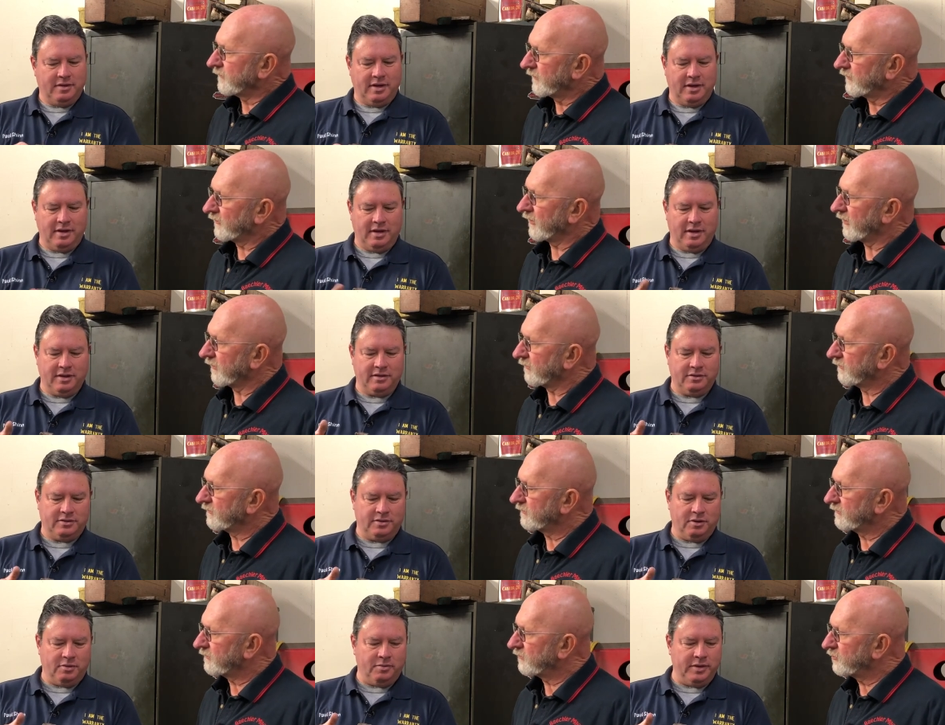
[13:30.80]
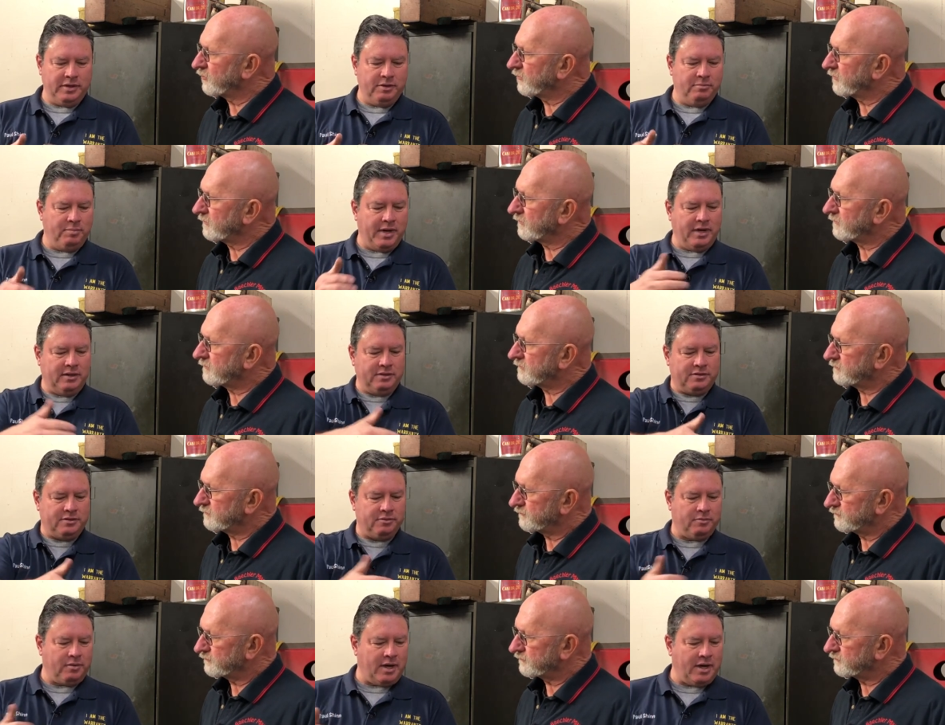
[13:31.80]
Speaker 1: So, and so when you
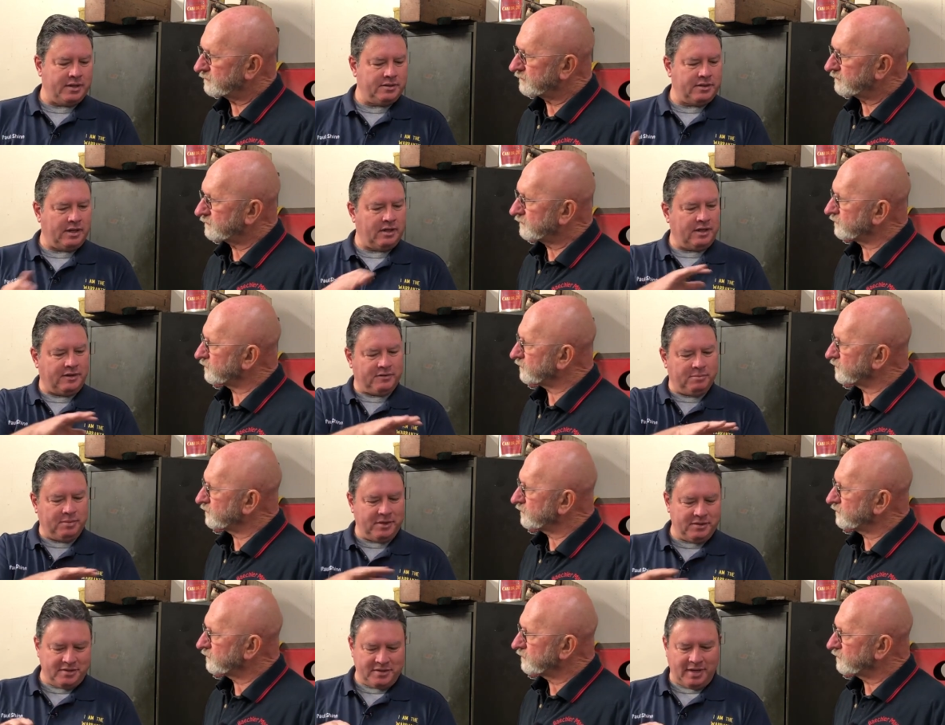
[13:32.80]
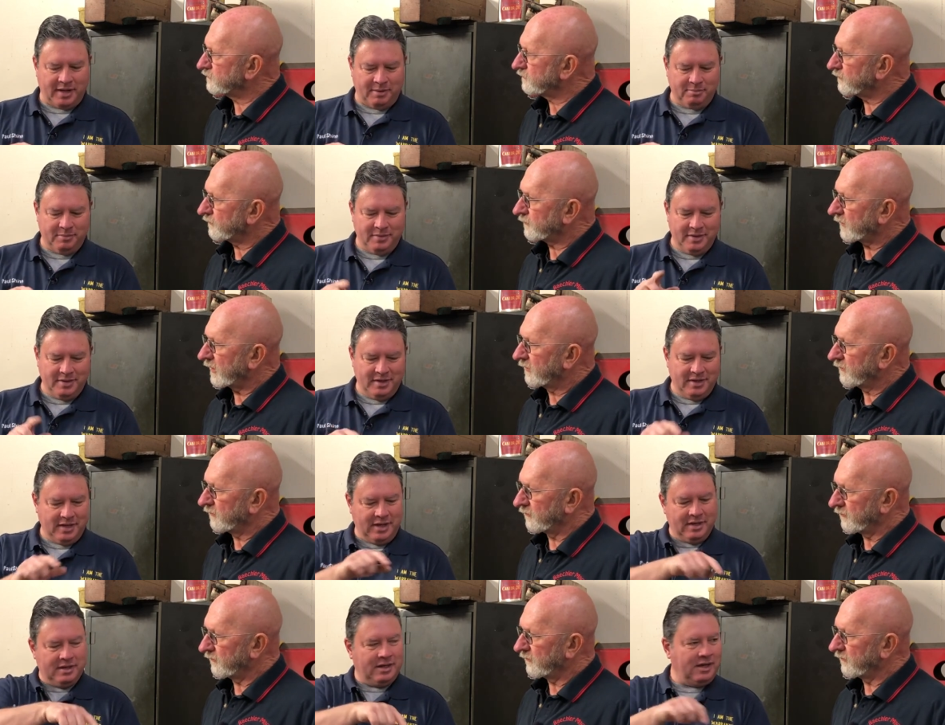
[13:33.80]
balance the rods, they all have to be the same
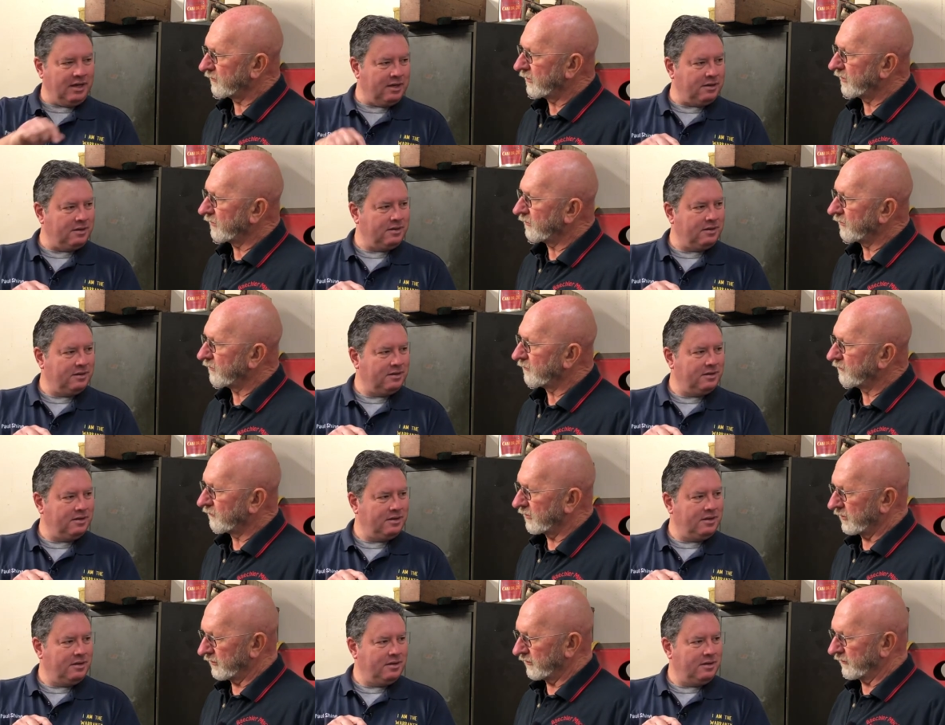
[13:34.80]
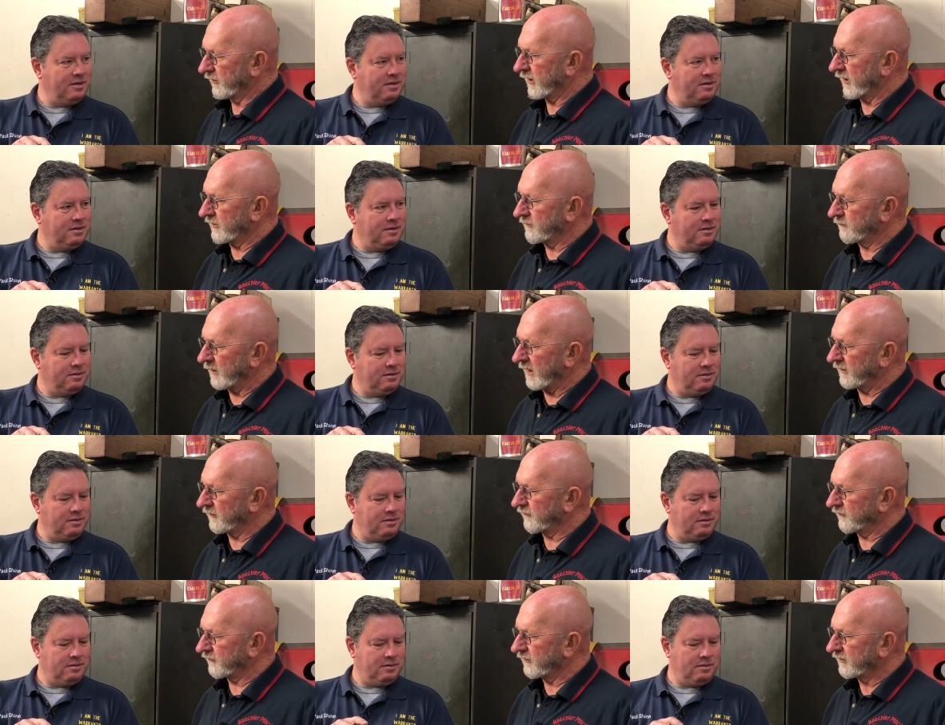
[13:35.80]
end to
Speaker 2: end. Well, you, yeah, you
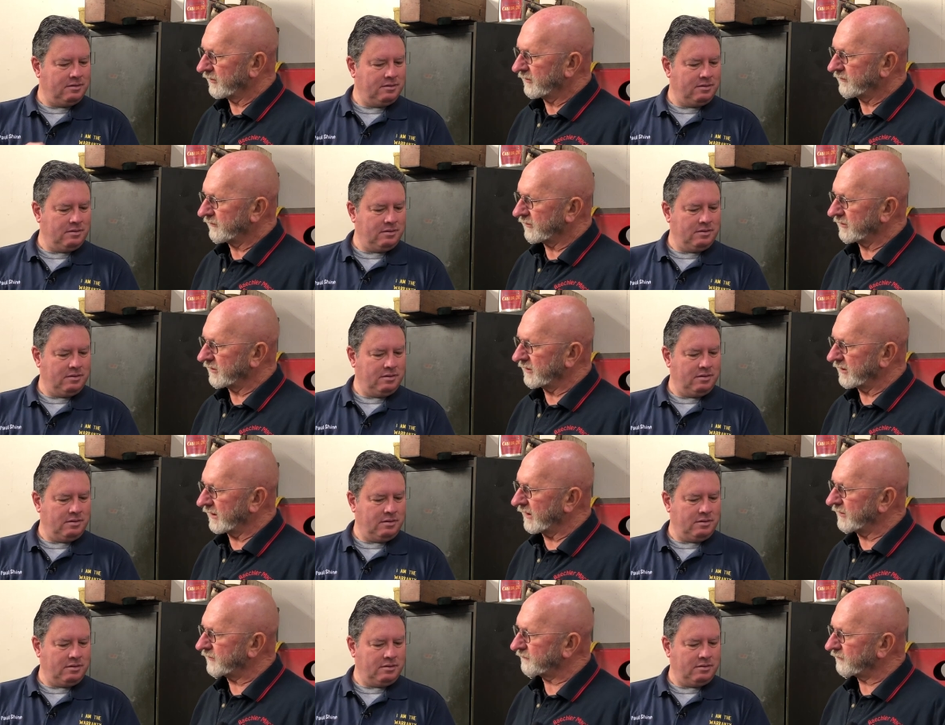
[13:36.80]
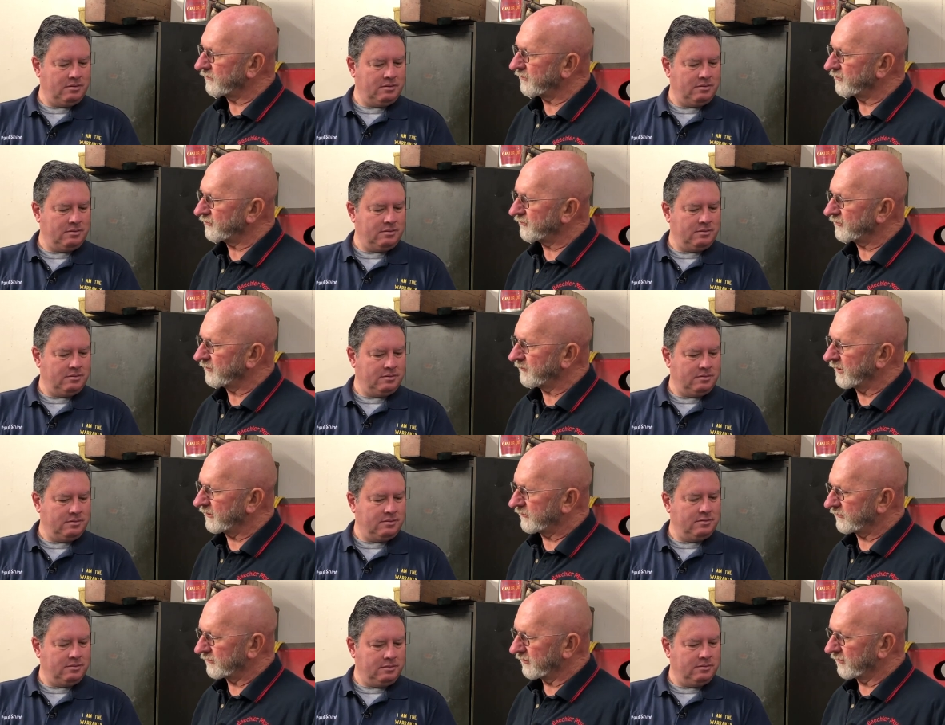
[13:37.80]
balance the, the little ends first. You
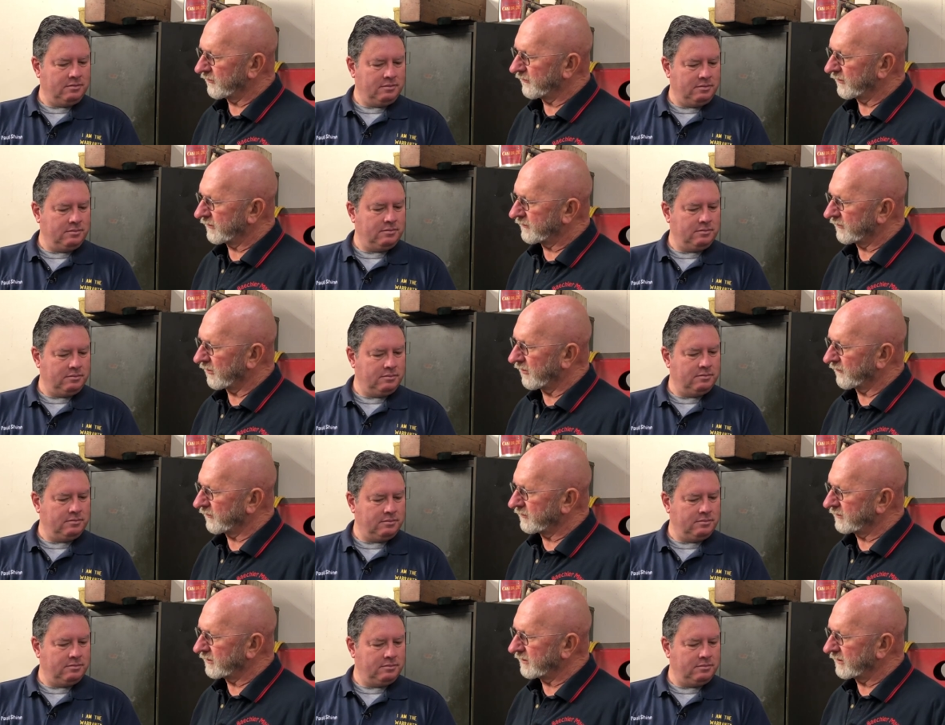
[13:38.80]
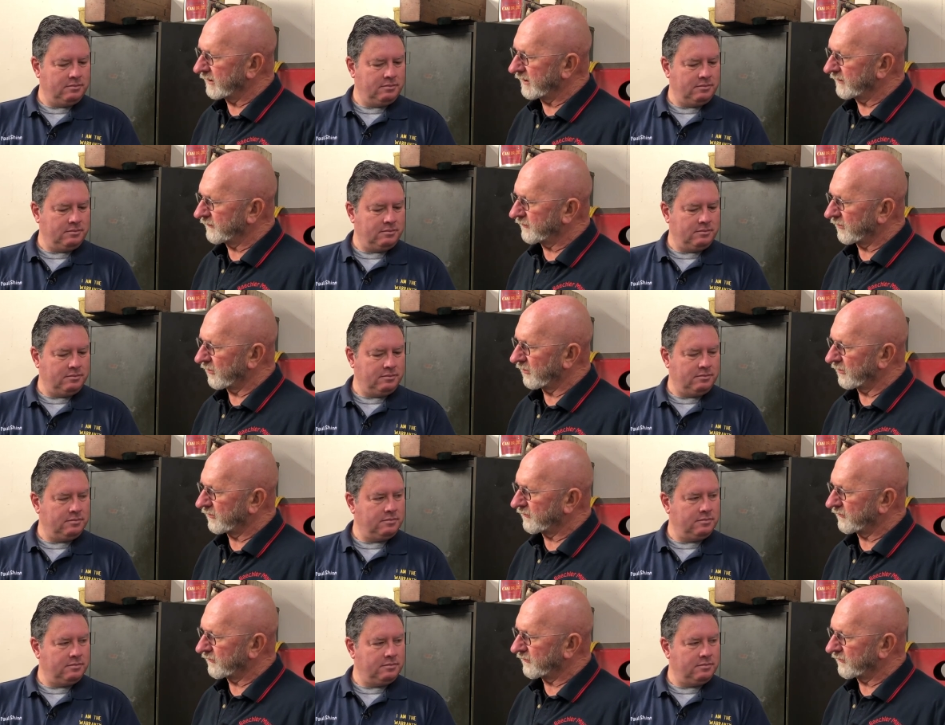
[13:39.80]
make sure that all the little ends are